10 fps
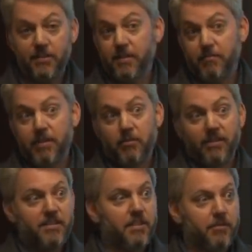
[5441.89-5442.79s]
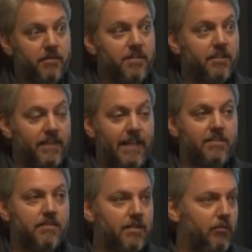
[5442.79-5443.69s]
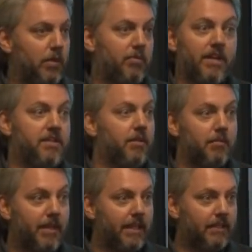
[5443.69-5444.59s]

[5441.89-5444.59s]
And just be realistic with yourself and ask yourself what price you want to pay.